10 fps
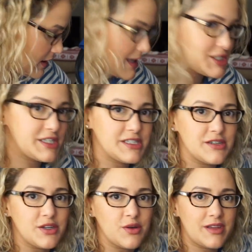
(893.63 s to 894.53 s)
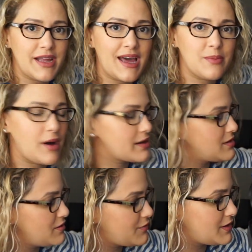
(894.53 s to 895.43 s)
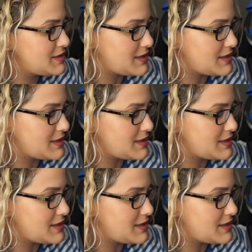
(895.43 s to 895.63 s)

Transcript: I actually didn't know that it had a pocket in the front.